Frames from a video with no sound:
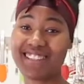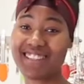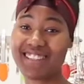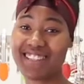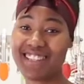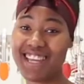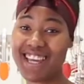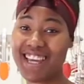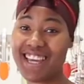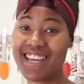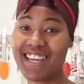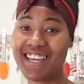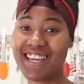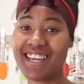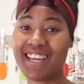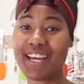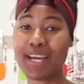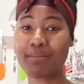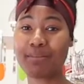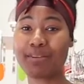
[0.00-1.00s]

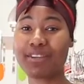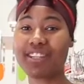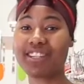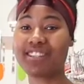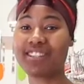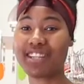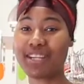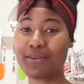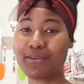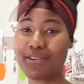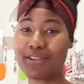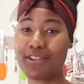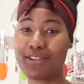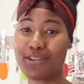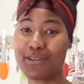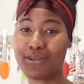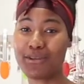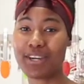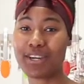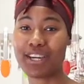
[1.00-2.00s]
Today, I'm going to share with
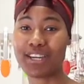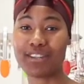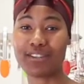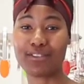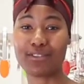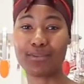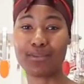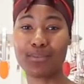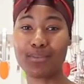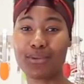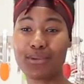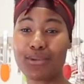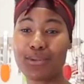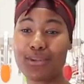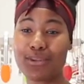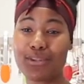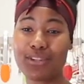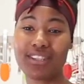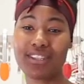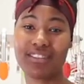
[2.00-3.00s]
you a
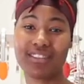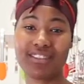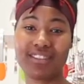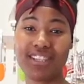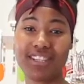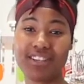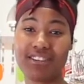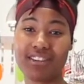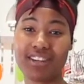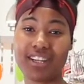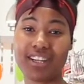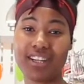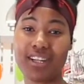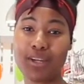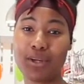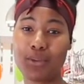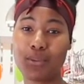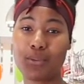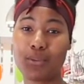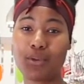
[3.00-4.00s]
small secret,
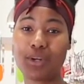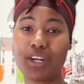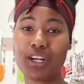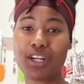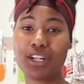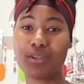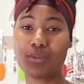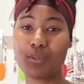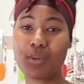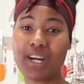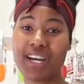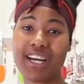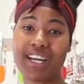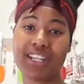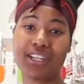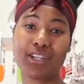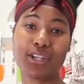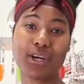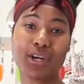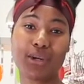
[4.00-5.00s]

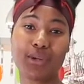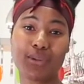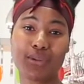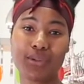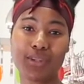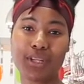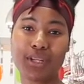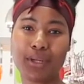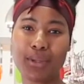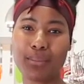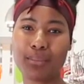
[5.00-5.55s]
worldwide known,